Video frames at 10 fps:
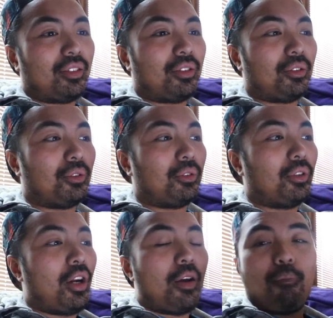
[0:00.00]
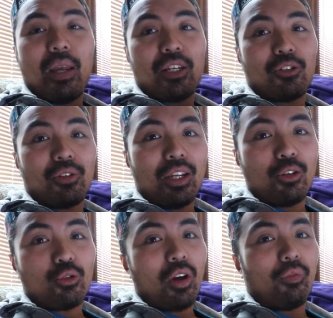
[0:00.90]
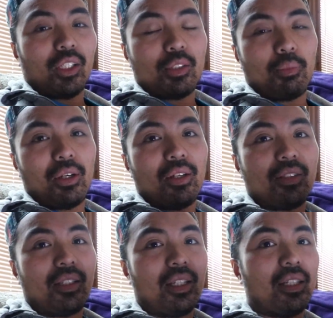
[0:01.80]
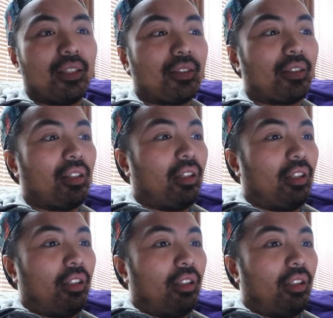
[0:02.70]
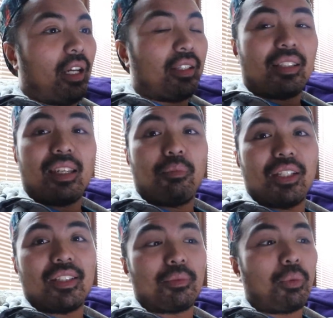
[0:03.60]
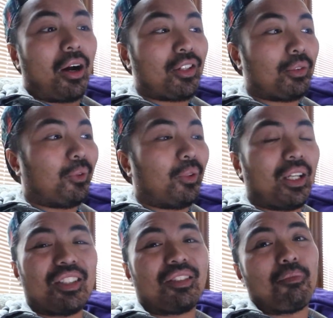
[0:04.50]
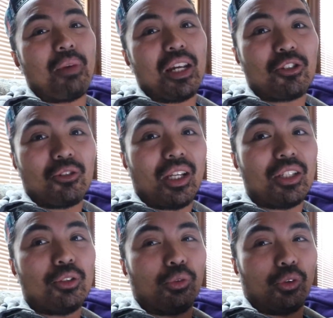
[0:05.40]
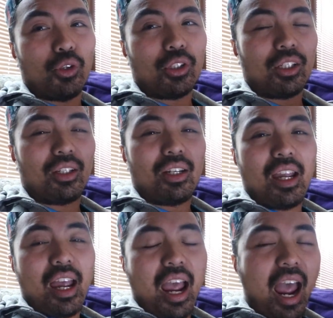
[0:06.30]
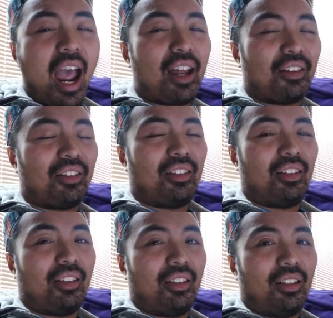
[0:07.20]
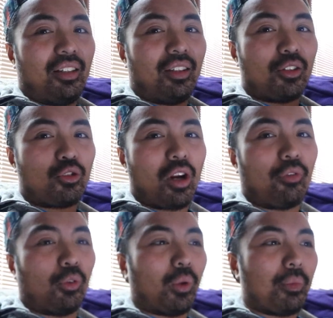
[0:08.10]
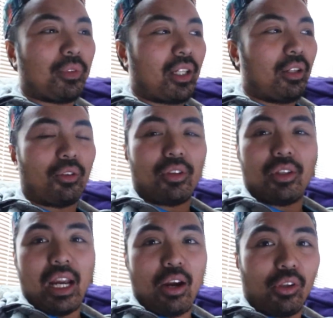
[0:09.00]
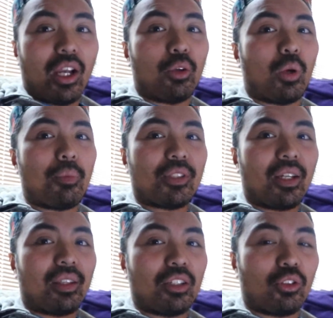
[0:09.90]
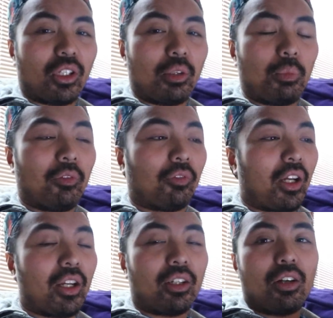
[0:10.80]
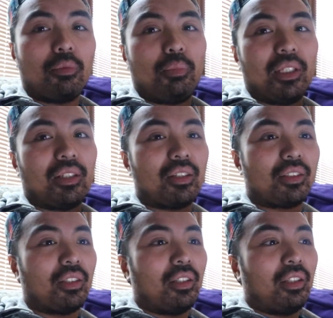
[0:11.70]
to make sure that your travel experience is as seamless as possible is to make sure that you look at the travel website or the airline website that you're going to be flying on, because